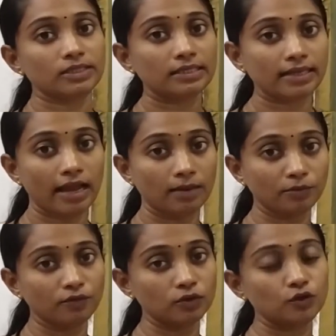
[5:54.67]
It is
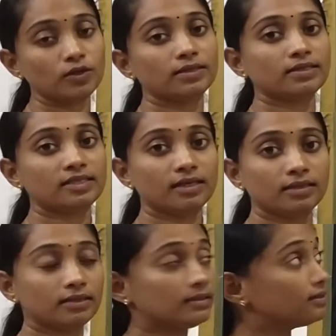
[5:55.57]
helpful to
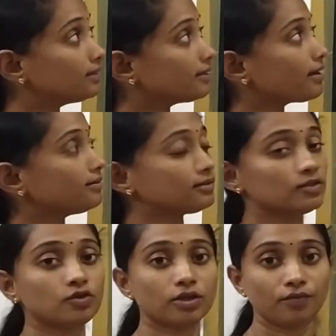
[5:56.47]
understand the third
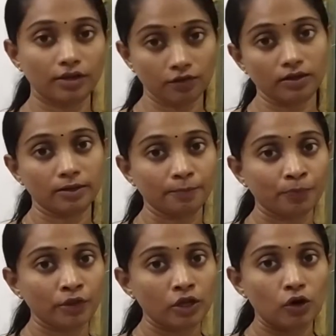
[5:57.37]
characteristic very
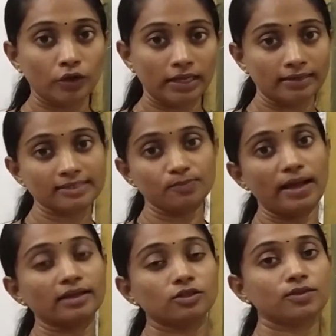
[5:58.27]
well. Okay, let us
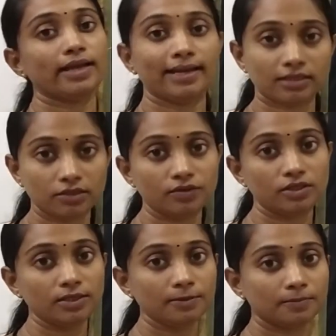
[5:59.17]
back to the
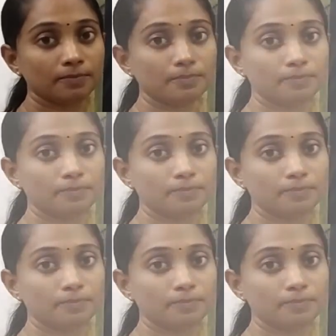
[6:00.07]
activity.